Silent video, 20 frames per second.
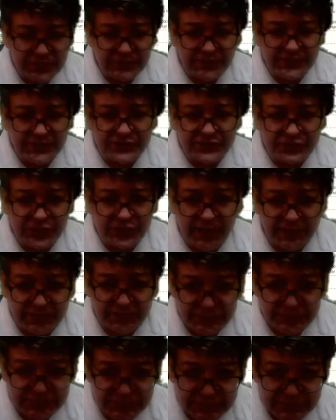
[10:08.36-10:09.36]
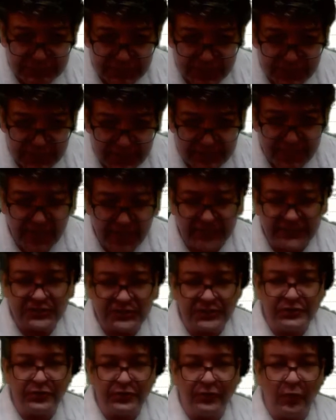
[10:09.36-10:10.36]
least change. That's
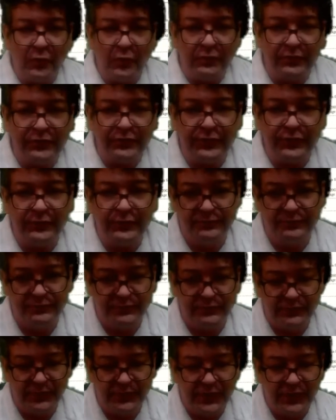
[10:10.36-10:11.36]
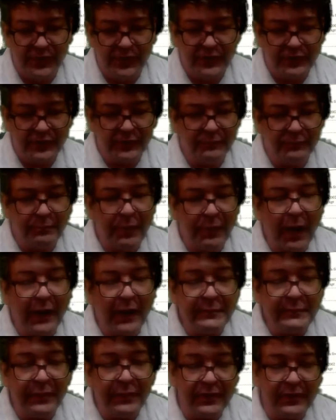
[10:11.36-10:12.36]
in your overview. Your
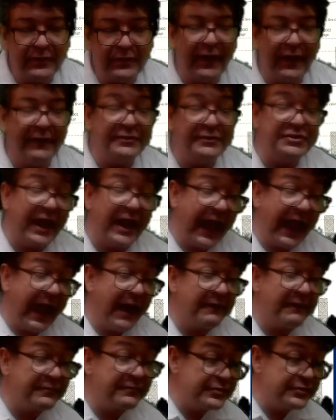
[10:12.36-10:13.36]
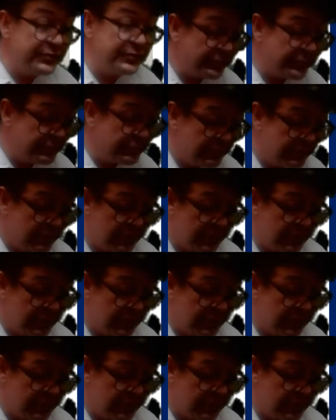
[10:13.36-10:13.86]
body paragraphs have to,